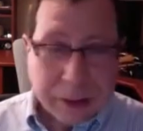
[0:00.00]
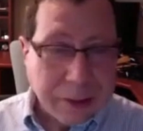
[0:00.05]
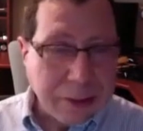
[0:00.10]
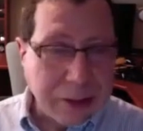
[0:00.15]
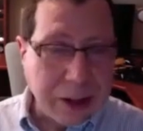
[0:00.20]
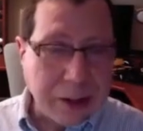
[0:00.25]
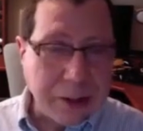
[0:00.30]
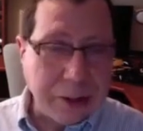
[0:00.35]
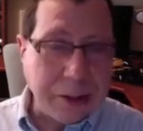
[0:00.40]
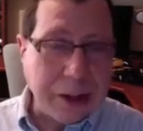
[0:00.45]

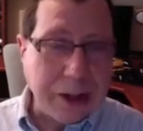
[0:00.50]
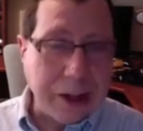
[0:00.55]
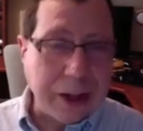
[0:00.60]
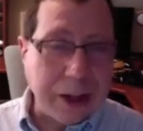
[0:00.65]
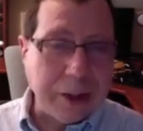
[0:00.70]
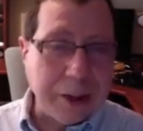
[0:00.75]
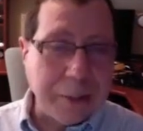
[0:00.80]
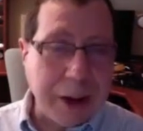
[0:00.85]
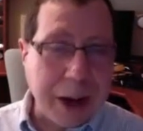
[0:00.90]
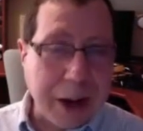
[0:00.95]

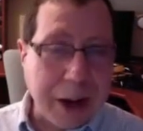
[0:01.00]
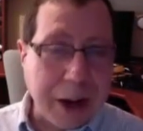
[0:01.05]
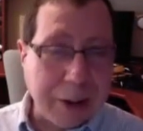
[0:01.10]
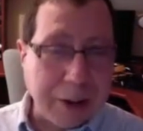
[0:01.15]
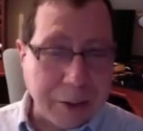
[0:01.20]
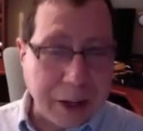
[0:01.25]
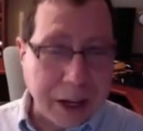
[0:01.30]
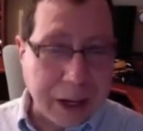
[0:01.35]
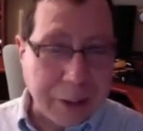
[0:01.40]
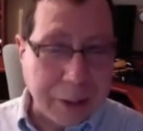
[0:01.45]
So the
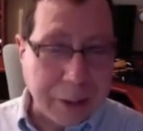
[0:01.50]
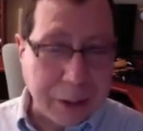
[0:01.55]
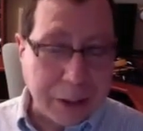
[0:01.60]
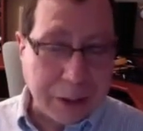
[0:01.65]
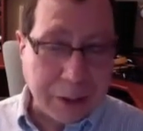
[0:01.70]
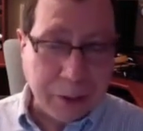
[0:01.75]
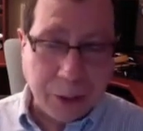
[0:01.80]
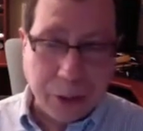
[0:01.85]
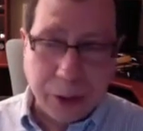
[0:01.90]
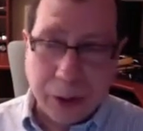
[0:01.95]
power of
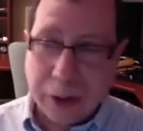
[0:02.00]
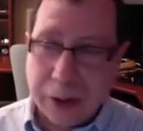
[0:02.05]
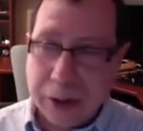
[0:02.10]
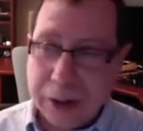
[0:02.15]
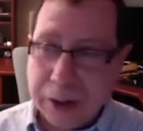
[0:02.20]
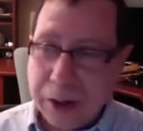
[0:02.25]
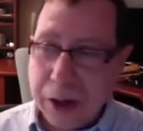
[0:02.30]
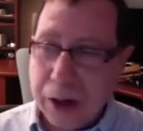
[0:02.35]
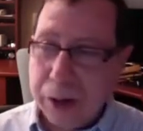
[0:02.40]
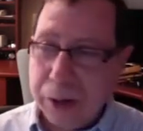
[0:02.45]
language
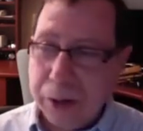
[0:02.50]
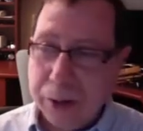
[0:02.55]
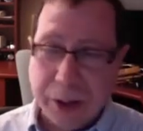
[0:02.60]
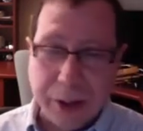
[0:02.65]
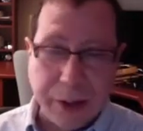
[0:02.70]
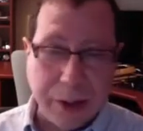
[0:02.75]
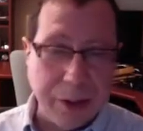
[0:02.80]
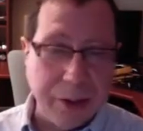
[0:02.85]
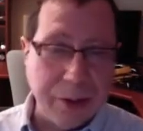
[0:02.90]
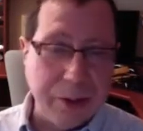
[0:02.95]
for code
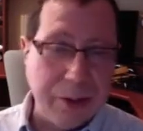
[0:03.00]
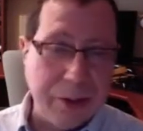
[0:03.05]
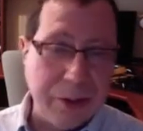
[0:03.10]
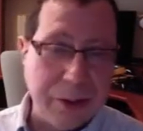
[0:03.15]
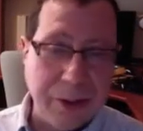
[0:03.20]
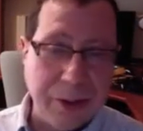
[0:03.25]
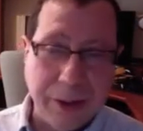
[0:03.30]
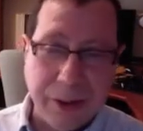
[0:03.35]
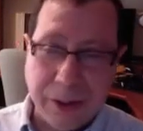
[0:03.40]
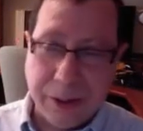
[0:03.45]

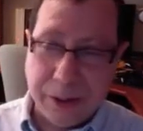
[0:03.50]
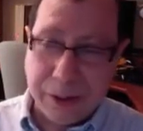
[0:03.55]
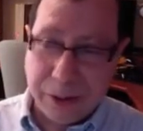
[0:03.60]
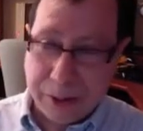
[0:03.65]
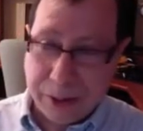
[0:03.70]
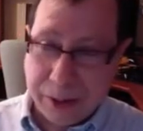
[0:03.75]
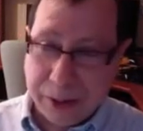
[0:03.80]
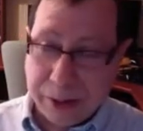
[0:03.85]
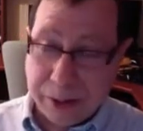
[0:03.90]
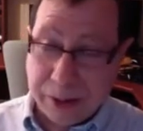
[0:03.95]
reuse
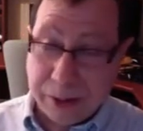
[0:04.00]
is